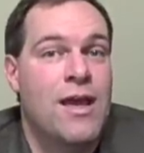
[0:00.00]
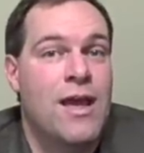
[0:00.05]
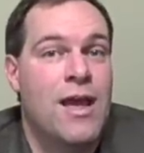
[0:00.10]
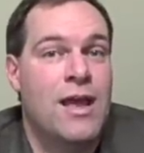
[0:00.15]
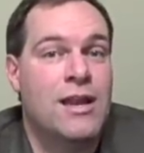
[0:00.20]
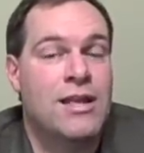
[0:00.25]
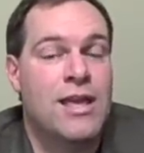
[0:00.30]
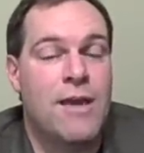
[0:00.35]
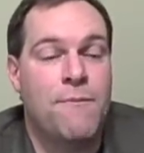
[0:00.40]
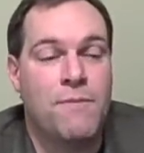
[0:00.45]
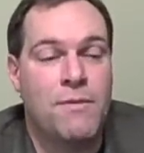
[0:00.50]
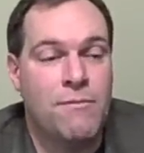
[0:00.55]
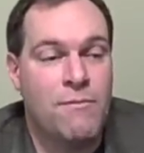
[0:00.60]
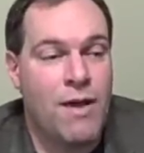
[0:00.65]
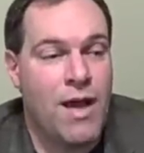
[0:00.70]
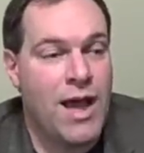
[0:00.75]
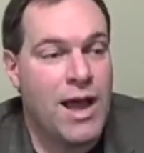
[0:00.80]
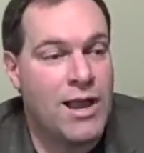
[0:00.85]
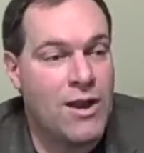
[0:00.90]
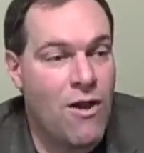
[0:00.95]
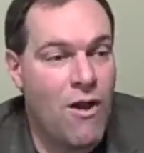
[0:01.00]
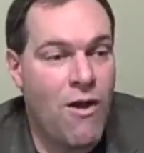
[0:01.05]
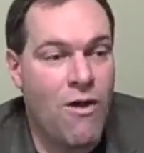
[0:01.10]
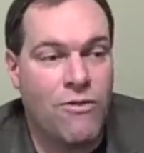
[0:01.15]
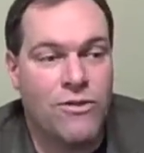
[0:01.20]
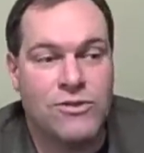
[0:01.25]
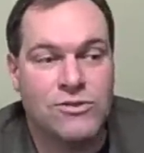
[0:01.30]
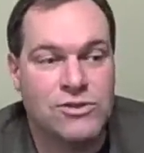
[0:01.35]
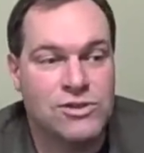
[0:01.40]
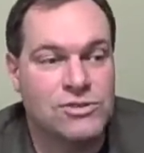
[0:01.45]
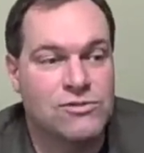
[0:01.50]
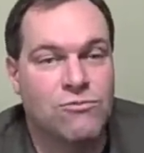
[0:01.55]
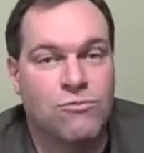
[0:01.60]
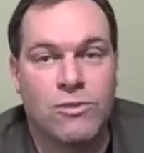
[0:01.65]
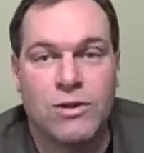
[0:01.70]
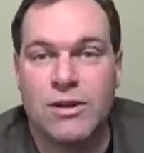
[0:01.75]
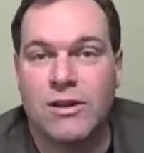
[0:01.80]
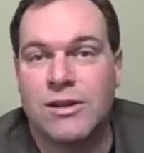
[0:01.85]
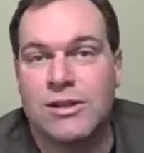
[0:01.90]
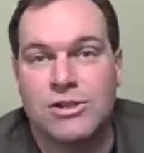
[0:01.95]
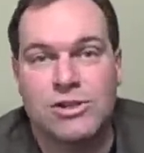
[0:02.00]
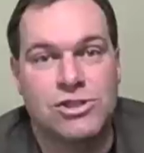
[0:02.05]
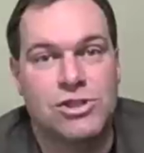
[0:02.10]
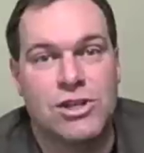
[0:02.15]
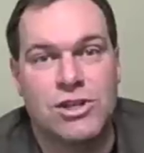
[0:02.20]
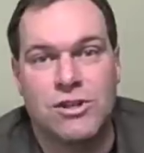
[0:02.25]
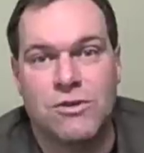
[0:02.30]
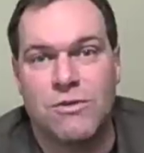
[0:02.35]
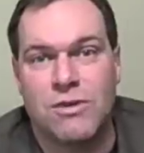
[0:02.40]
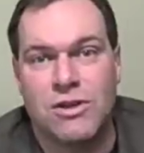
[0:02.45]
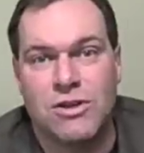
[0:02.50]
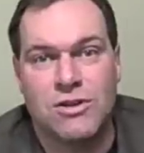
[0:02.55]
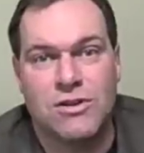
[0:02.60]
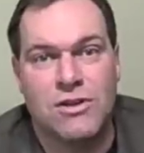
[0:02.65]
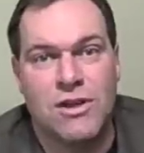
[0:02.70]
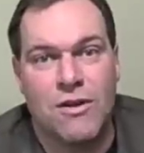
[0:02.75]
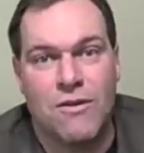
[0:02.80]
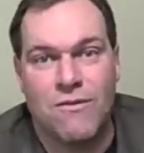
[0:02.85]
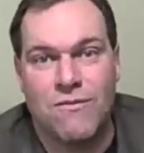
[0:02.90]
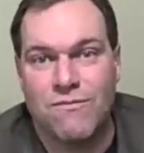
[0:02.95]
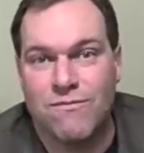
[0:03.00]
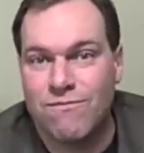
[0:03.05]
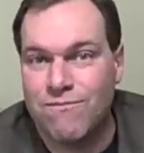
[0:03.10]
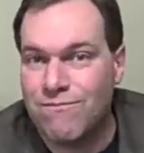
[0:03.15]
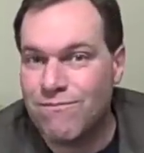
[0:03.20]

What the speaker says: And keep in mind, all this is real and genuine. You know,